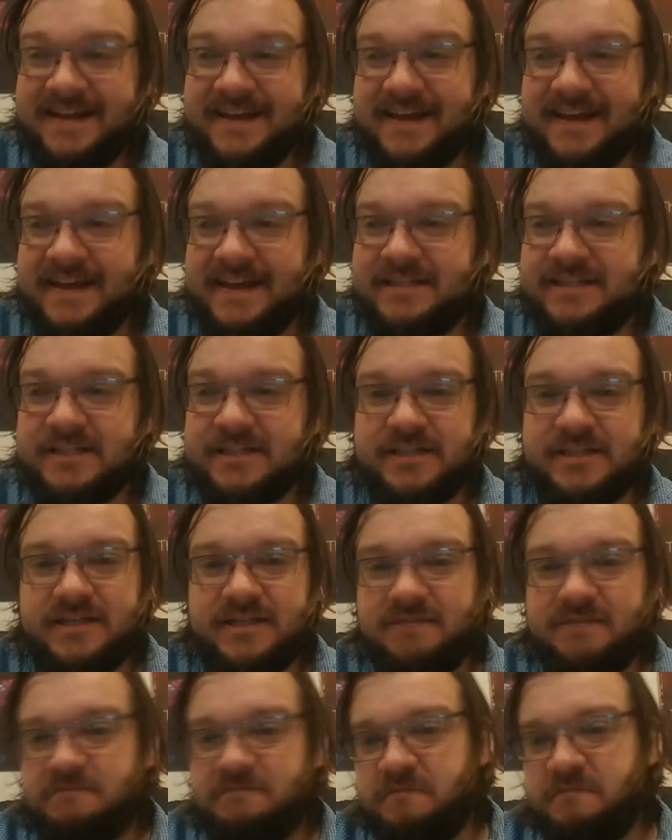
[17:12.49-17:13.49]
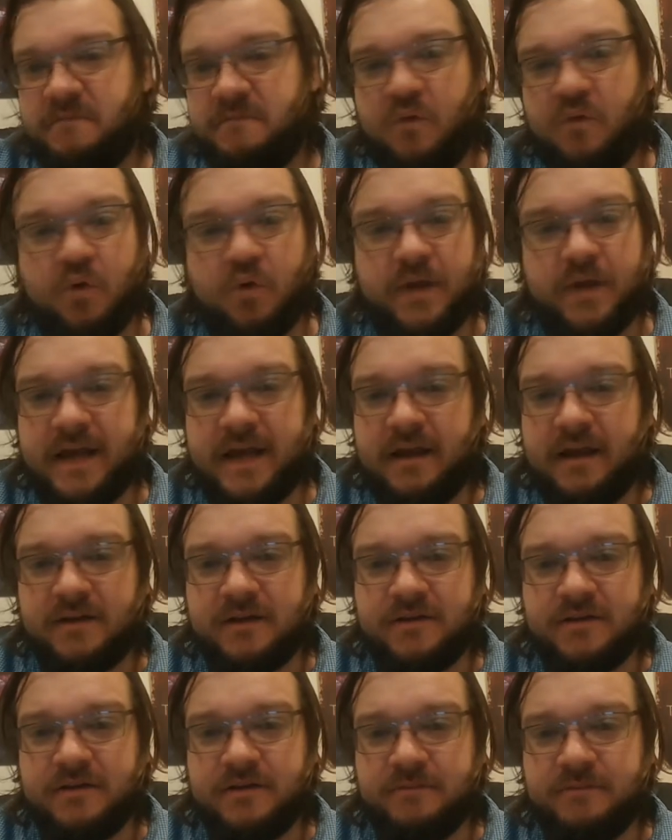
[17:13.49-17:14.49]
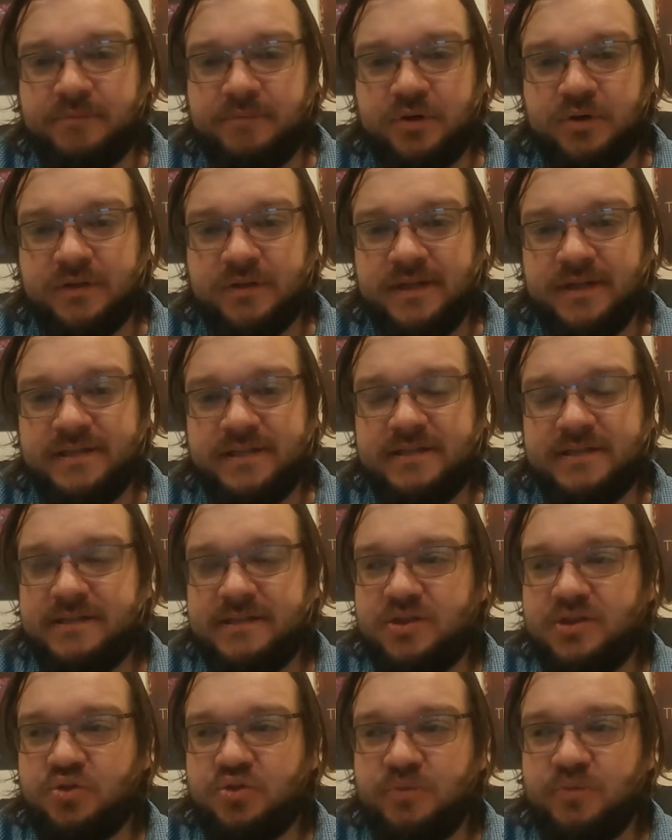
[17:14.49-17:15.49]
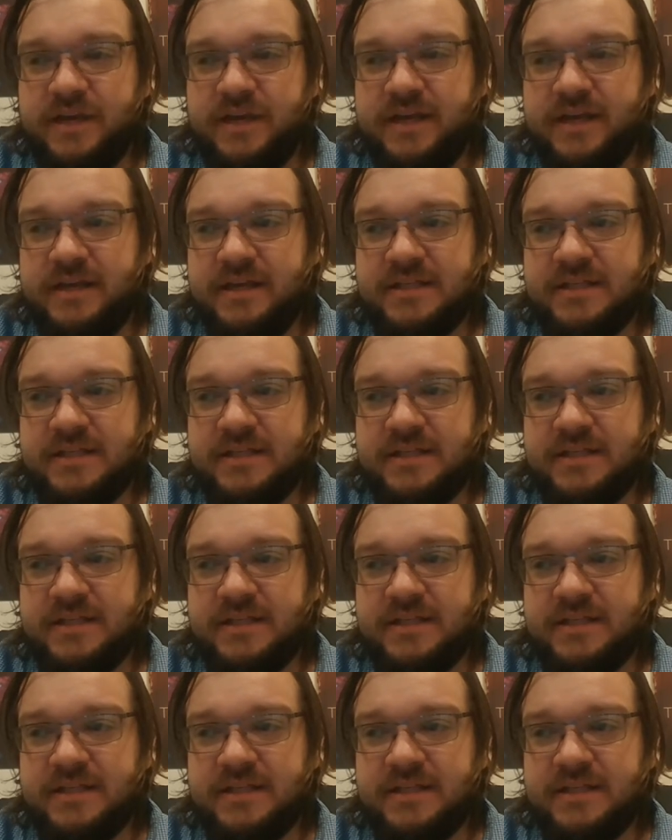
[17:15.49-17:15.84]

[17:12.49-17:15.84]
It's just 4 character booklets, 3